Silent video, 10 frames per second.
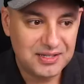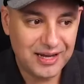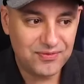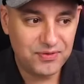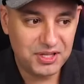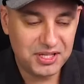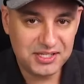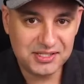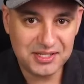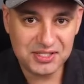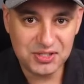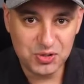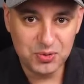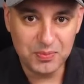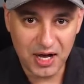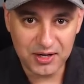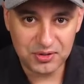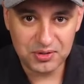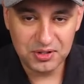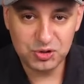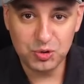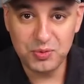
they've released this new model to